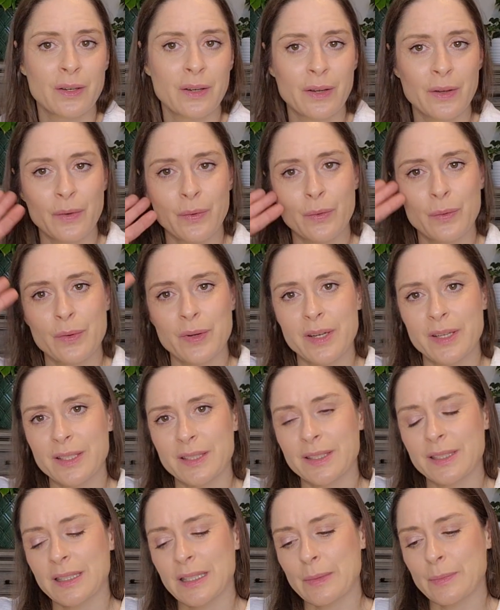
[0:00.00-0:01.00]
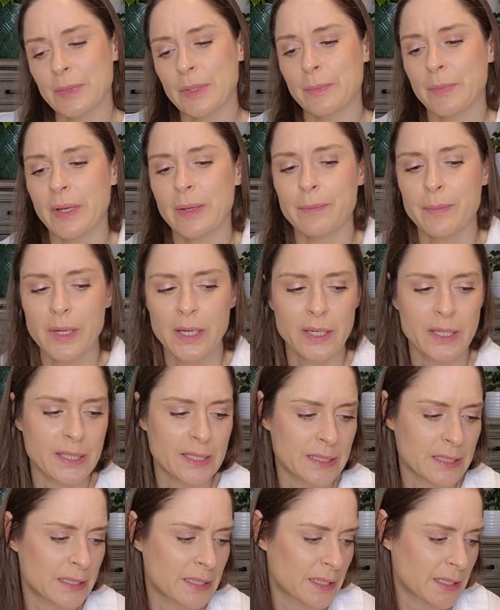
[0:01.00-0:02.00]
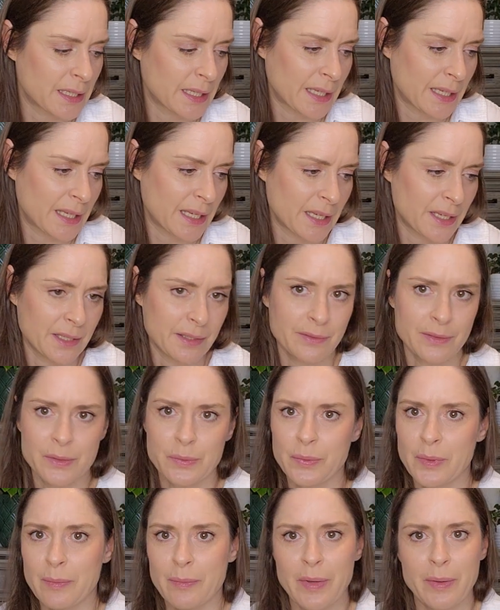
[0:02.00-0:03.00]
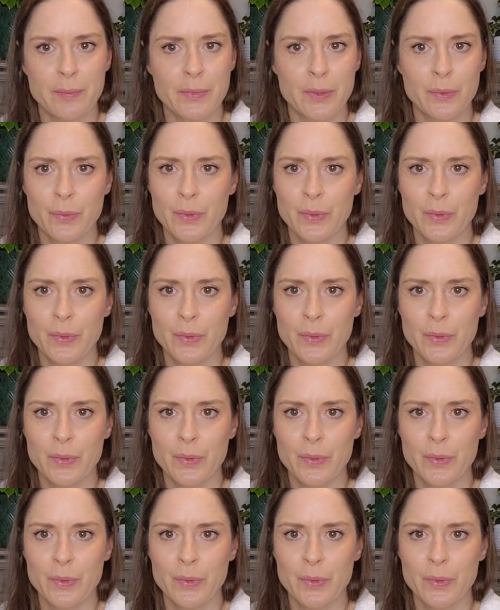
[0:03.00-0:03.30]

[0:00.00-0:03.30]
already slipped my mind and I can't even remember